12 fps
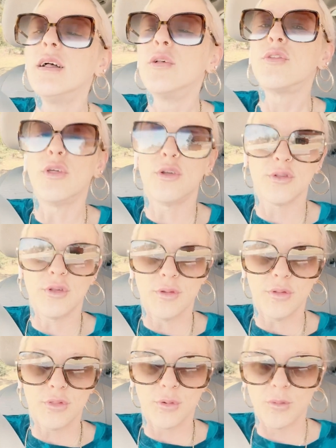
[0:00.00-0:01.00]
So there's a
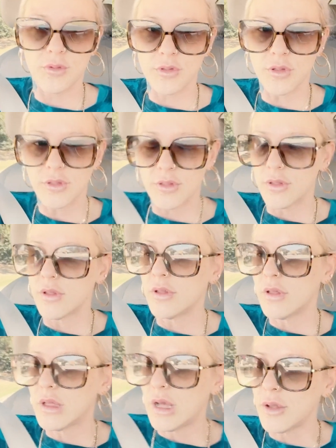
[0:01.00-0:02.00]
there was
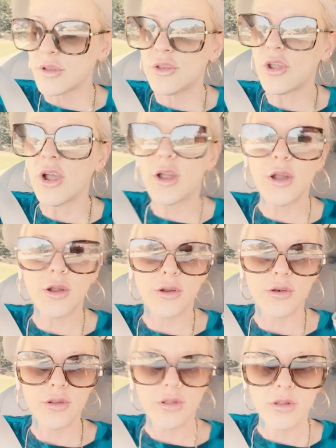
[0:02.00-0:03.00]
a
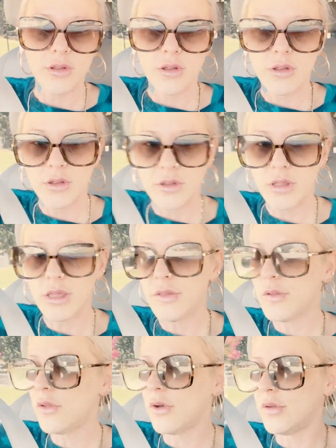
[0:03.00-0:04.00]
turd in
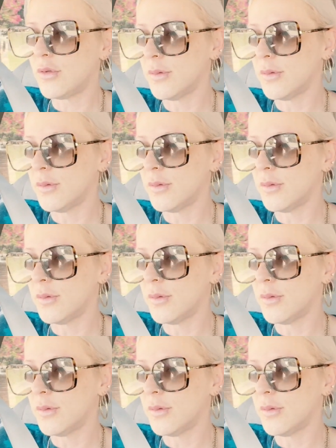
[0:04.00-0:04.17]
the laundry